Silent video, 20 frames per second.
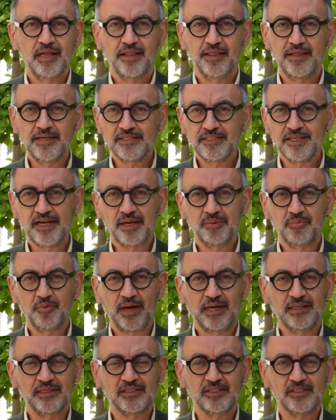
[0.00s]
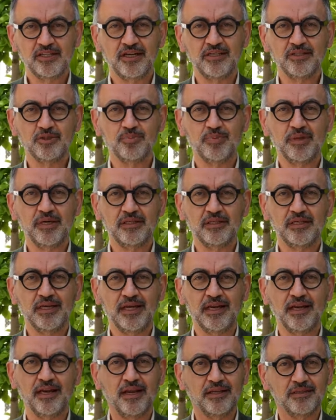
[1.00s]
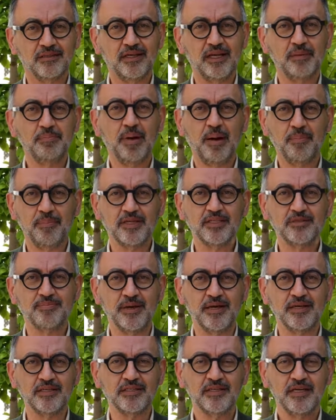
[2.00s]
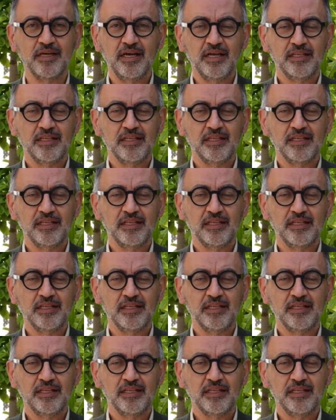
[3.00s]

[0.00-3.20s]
This time we had this chance to be in London in public space.